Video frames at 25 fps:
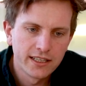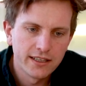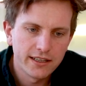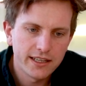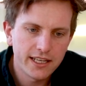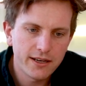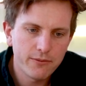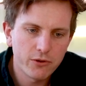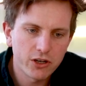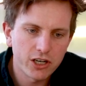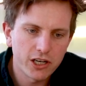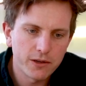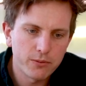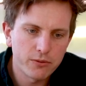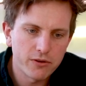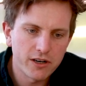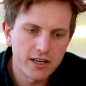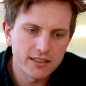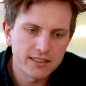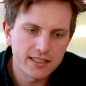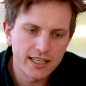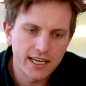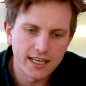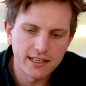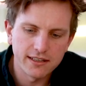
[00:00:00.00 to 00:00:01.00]
Then when I
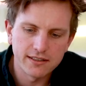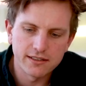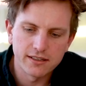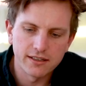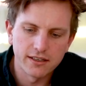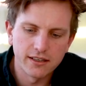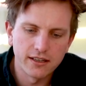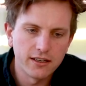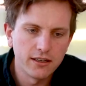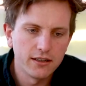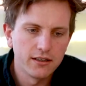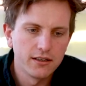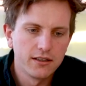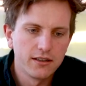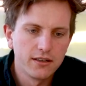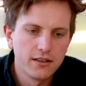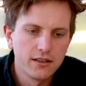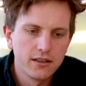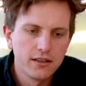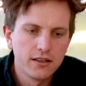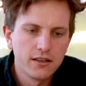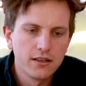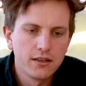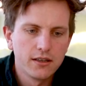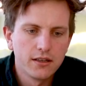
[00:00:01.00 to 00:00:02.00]
press enter,
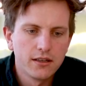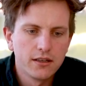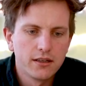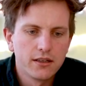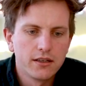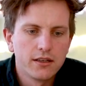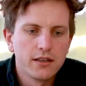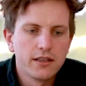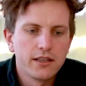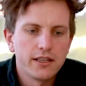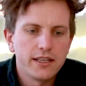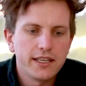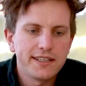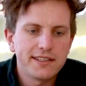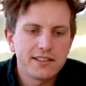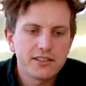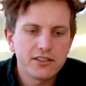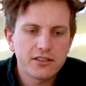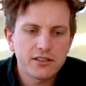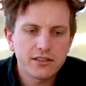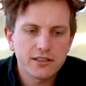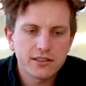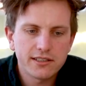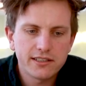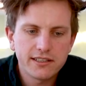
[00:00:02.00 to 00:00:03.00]
it's
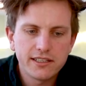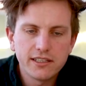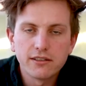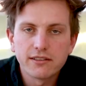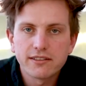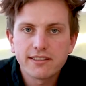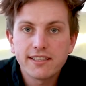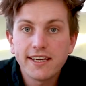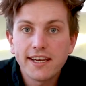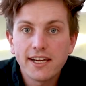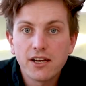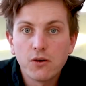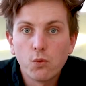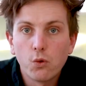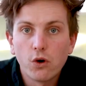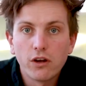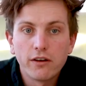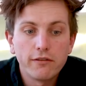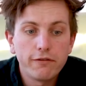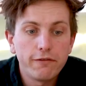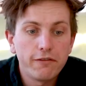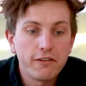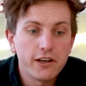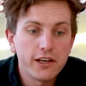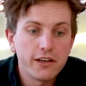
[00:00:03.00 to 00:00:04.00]
still saying
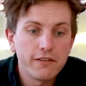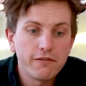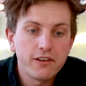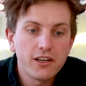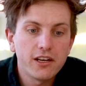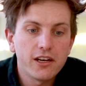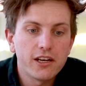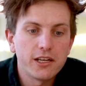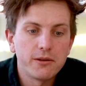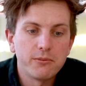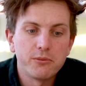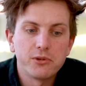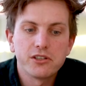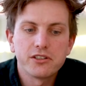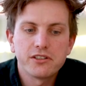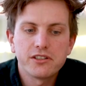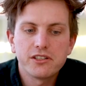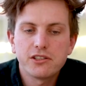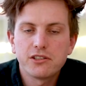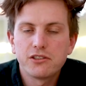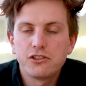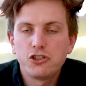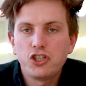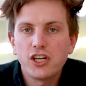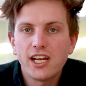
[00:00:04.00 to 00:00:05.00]
159 because
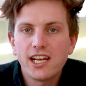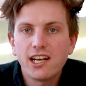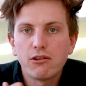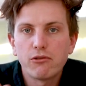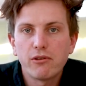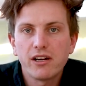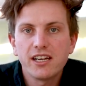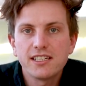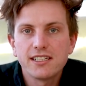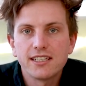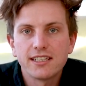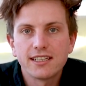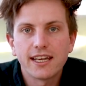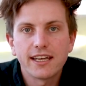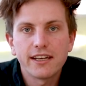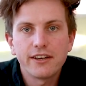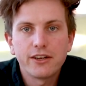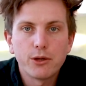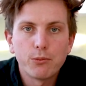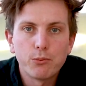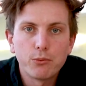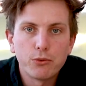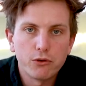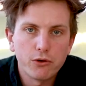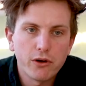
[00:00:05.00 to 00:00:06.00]
it's generated that
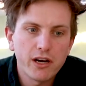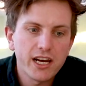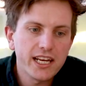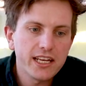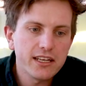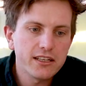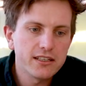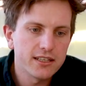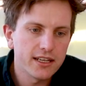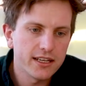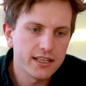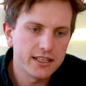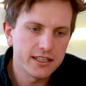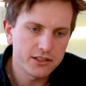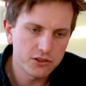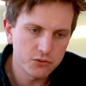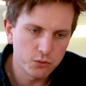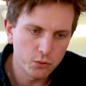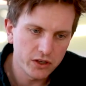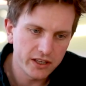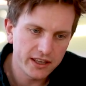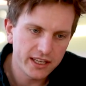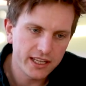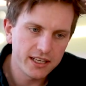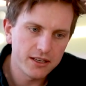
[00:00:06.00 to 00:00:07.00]
number 8 and it's
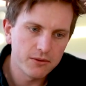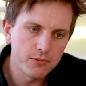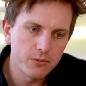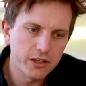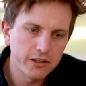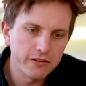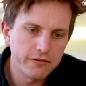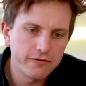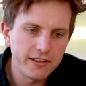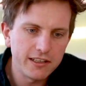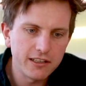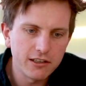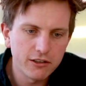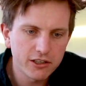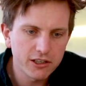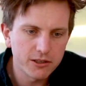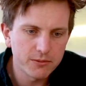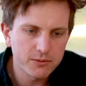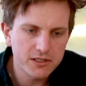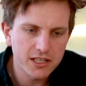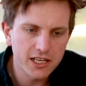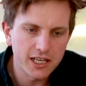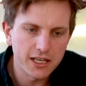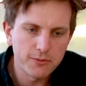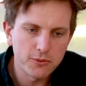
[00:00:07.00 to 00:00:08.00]
within my
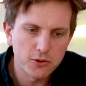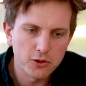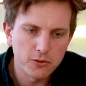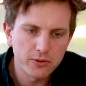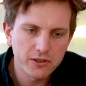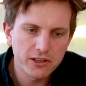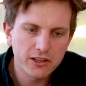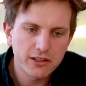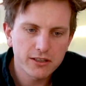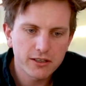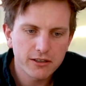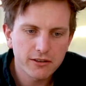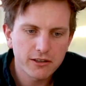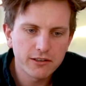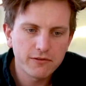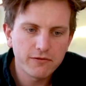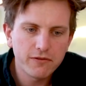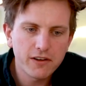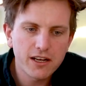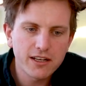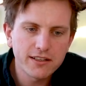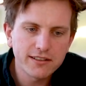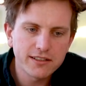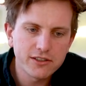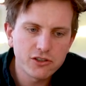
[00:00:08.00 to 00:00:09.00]
VLOOKUP table. But the
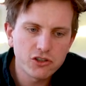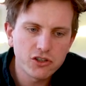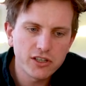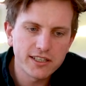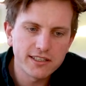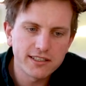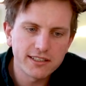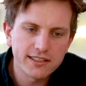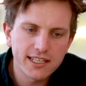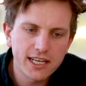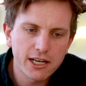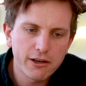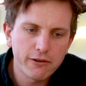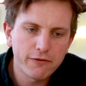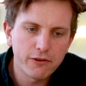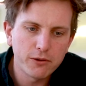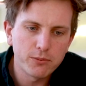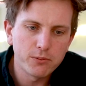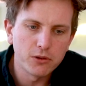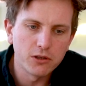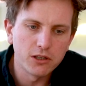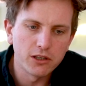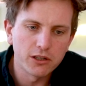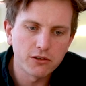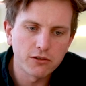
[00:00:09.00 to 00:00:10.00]
advantage is now if I
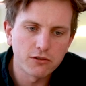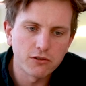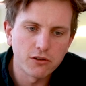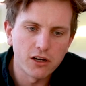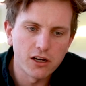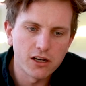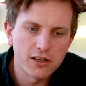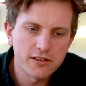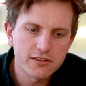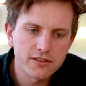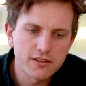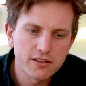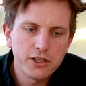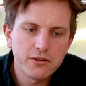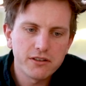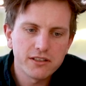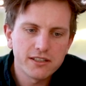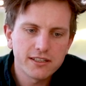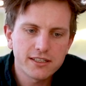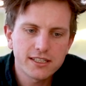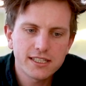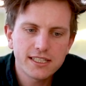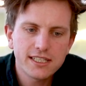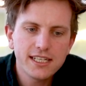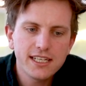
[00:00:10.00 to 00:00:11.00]
pull across, you
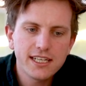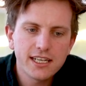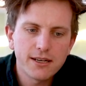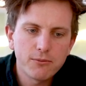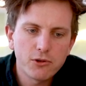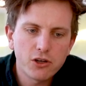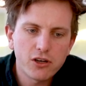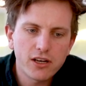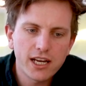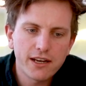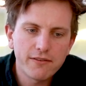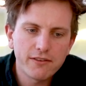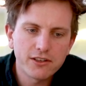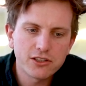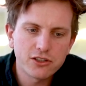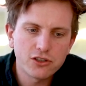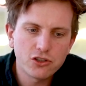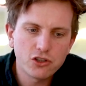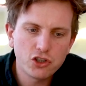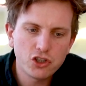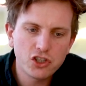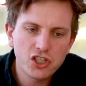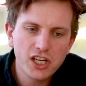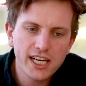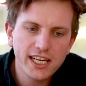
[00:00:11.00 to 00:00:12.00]
can see I'm not having to
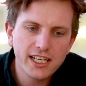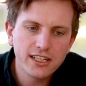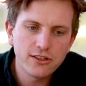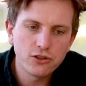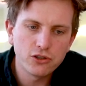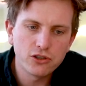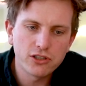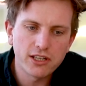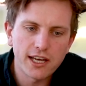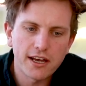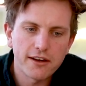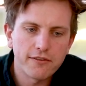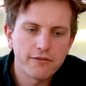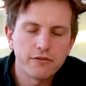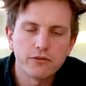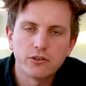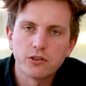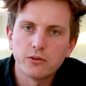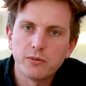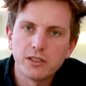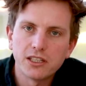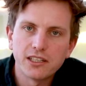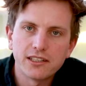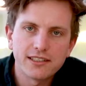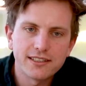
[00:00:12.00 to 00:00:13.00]
change that
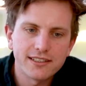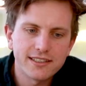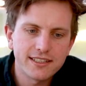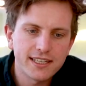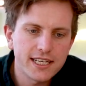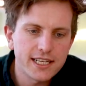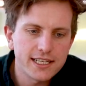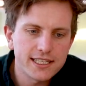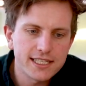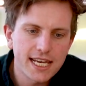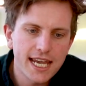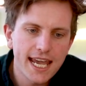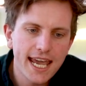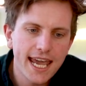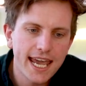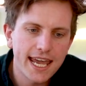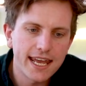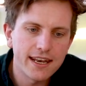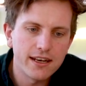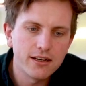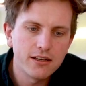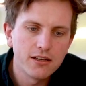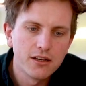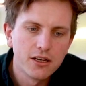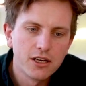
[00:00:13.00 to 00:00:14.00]
formula to say
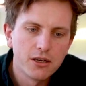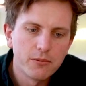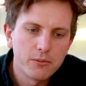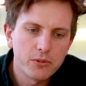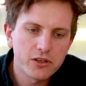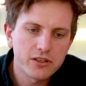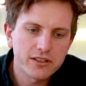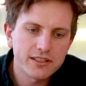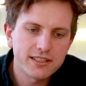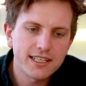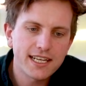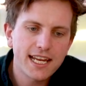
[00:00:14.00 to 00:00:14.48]
10, because